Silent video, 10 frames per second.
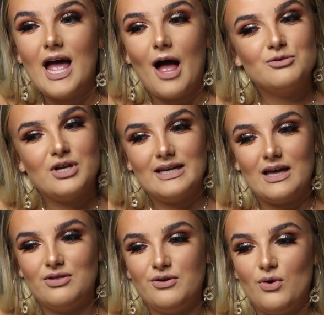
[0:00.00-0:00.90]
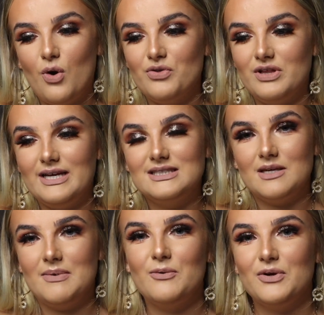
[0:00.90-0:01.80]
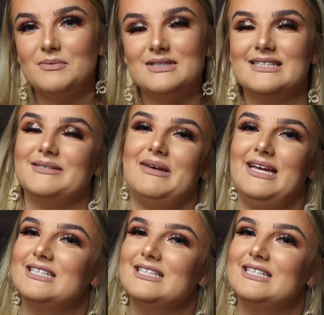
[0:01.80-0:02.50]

I'm trying to get through all the lists that people keep sending me.